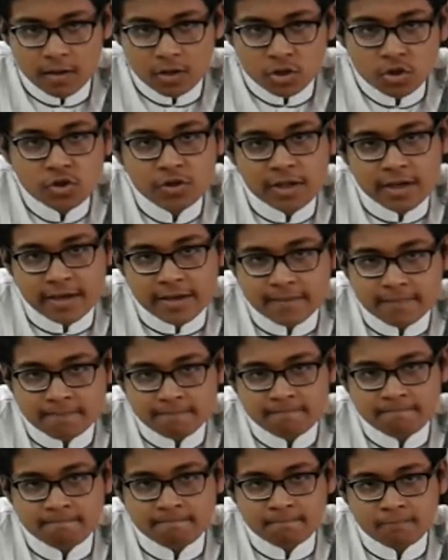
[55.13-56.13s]
Today,
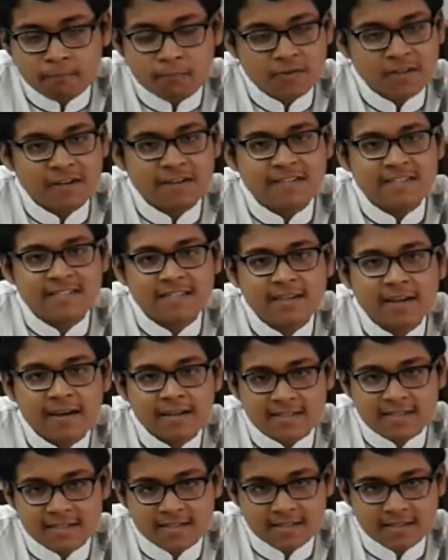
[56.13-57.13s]
we shall
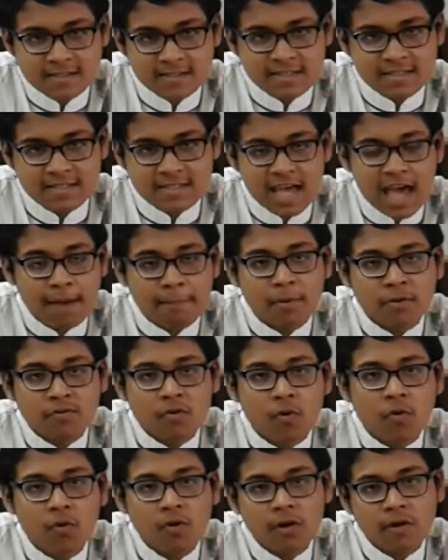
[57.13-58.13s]
discuss about
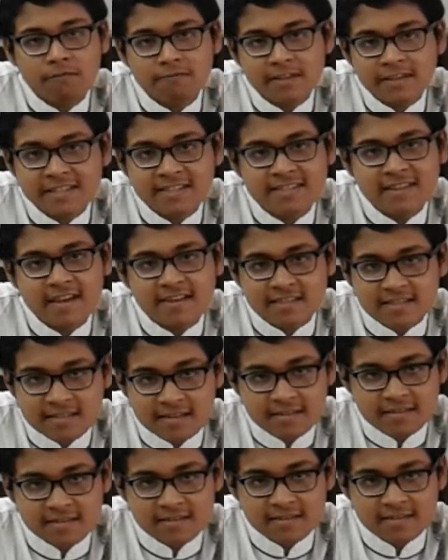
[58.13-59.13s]
all of the
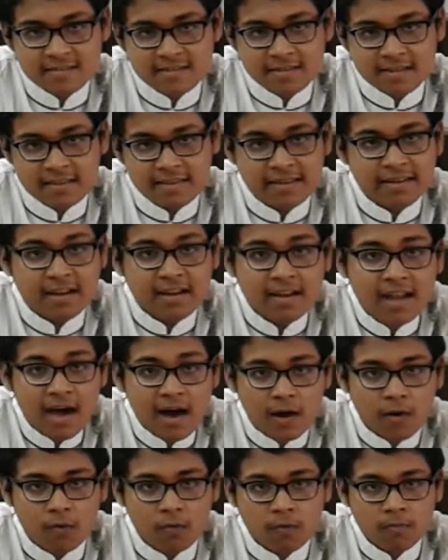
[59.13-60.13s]
disasters that are
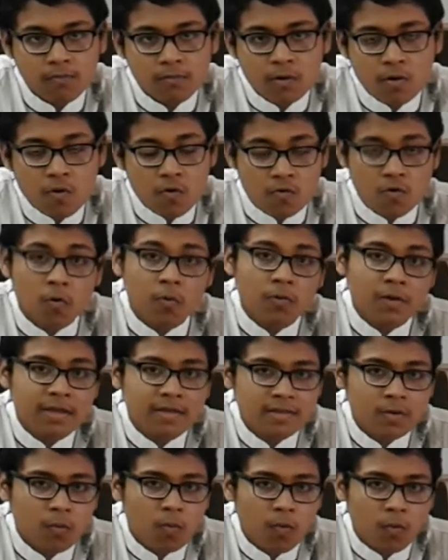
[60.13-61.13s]
now
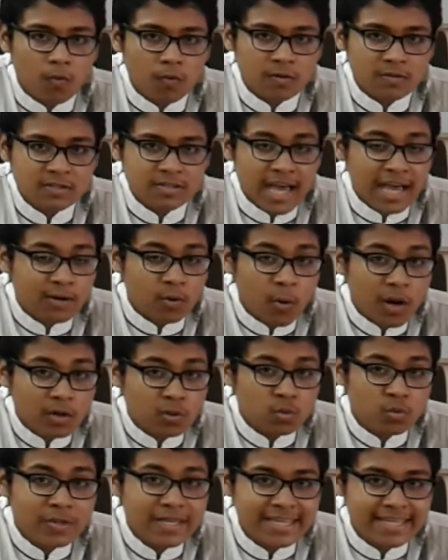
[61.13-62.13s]
rolling the world and
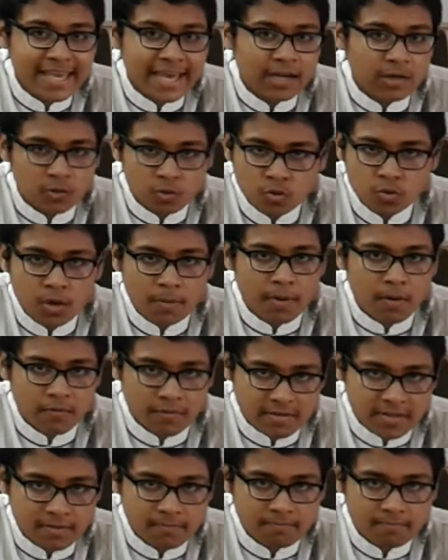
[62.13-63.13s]
what we can do
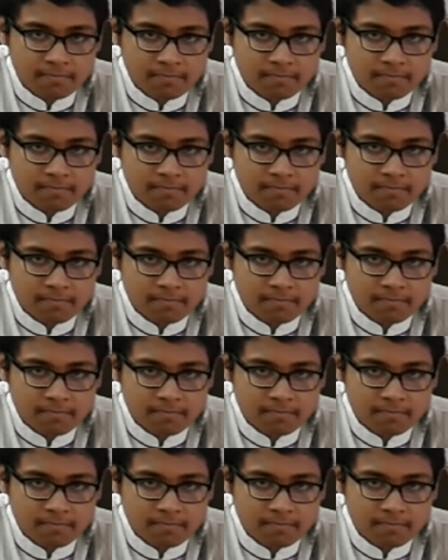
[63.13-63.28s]
about them.